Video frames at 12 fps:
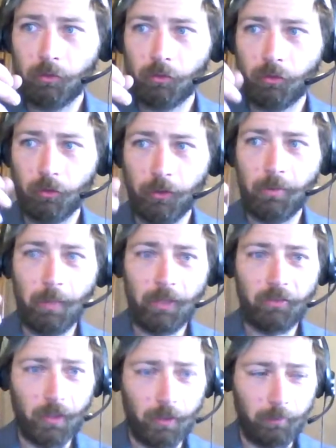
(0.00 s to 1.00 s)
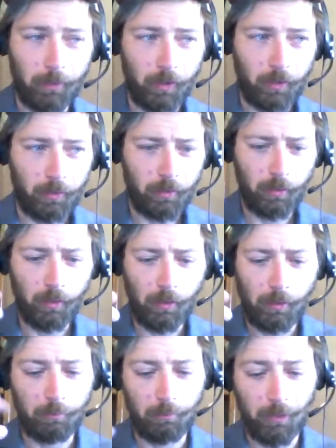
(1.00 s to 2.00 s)
during the
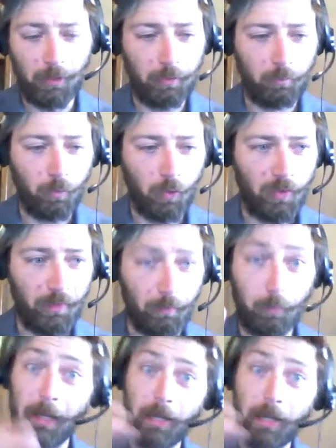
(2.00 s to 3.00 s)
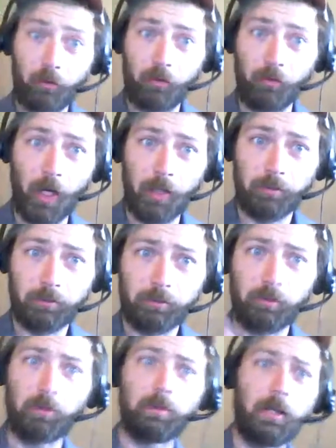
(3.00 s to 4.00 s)
Mexican-American War, there were battles fought
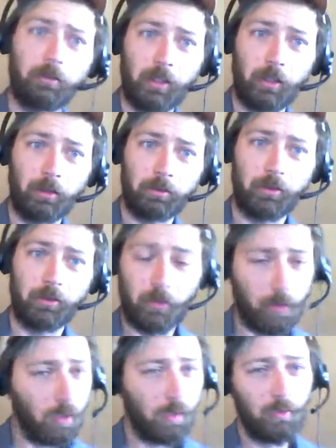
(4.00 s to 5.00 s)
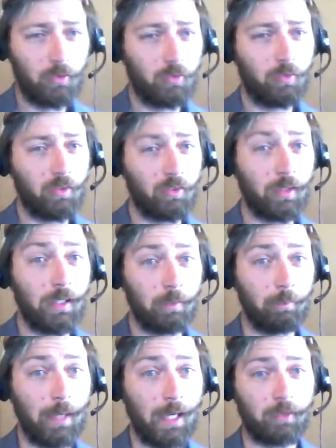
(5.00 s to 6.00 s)
around here. This is getting
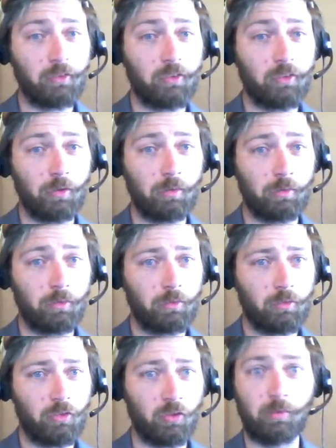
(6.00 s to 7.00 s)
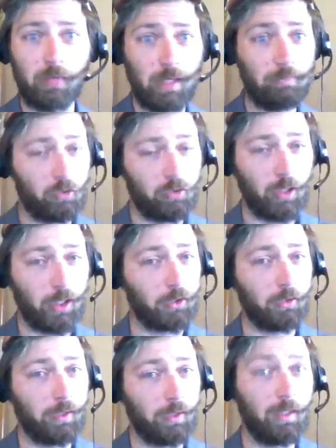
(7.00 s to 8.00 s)
back to
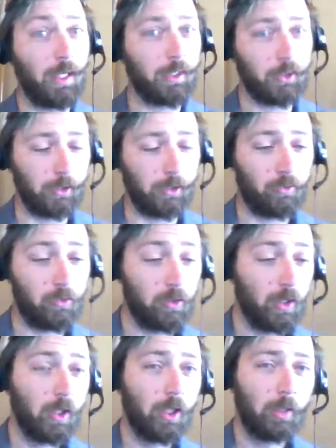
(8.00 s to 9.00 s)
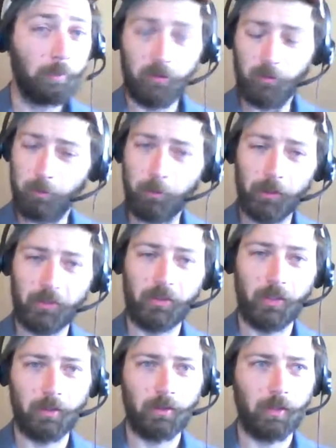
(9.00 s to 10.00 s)
infrastructure and connections, but it's important
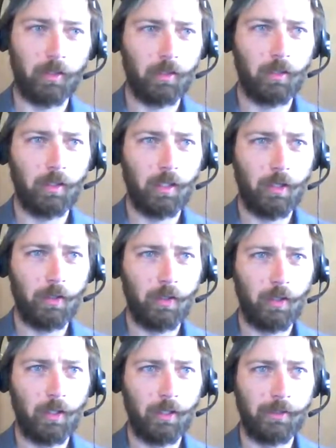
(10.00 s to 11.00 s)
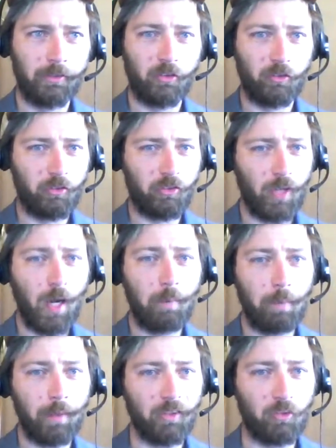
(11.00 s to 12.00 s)
to stop
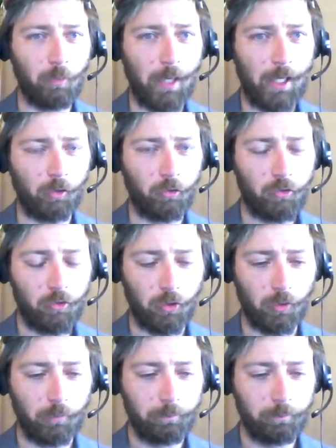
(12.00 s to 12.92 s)
on these battles too,